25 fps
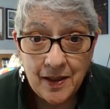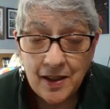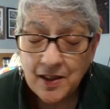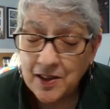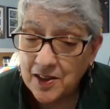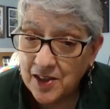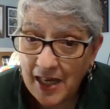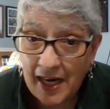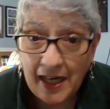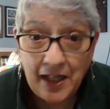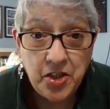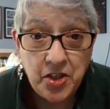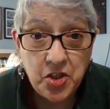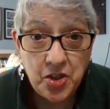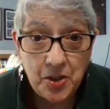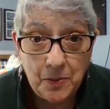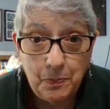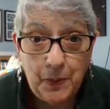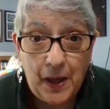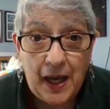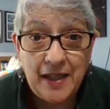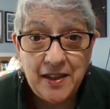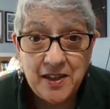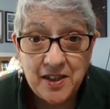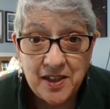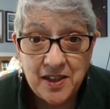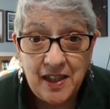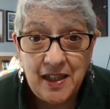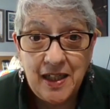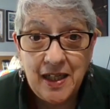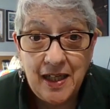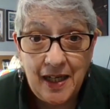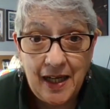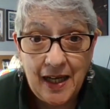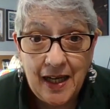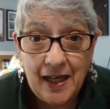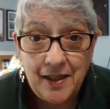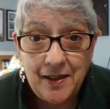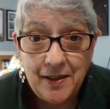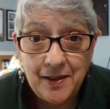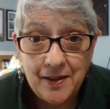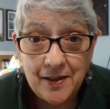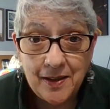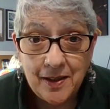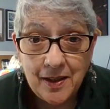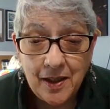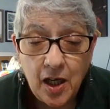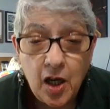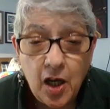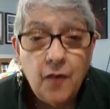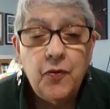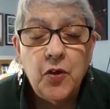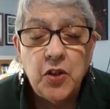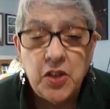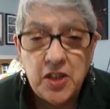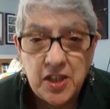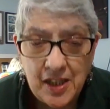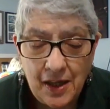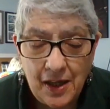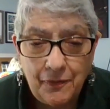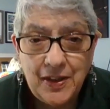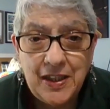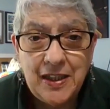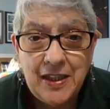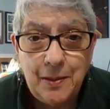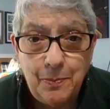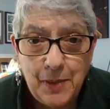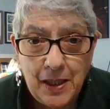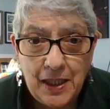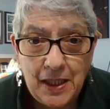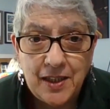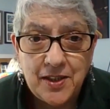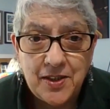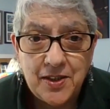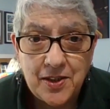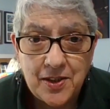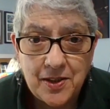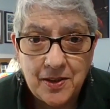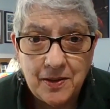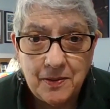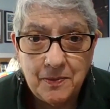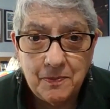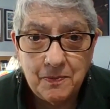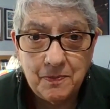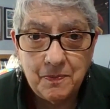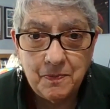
sanctioned by CNN for 70 minutes.